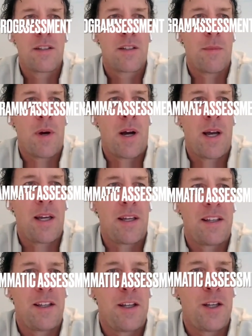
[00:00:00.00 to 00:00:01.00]
To my
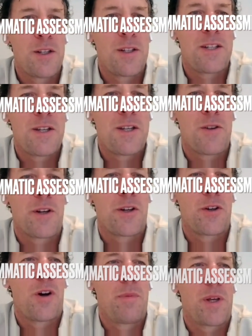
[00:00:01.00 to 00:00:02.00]
ears, that sounds like a
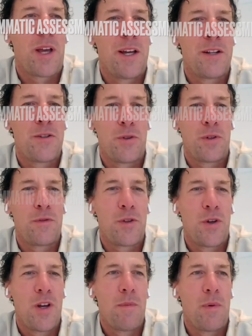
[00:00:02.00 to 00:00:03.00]
complicated sort of
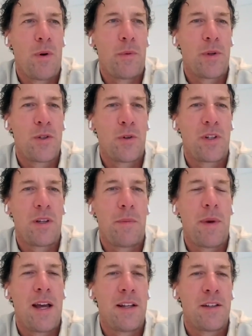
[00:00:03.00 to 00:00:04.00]
term, but what we're talking
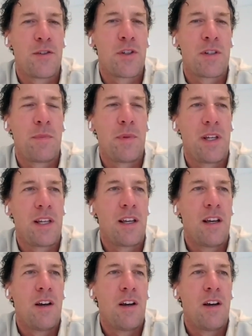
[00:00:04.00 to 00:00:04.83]
about is just being